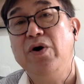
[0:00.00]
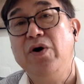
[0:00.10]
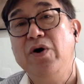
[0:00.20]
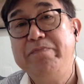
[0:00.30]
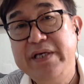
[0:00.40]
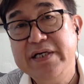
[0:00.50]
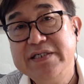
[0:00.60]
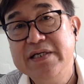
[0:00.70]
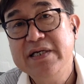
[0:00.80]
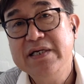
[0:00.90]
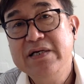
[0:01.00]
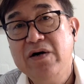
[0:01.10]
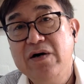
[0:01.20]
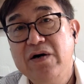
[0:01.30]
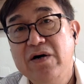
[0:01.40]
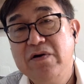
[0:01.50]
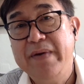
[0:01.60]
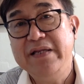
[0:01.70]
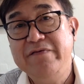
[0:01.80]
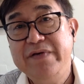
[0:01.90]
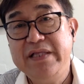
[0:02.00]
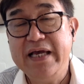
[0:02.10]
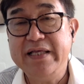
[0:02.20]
your peers, also benefit.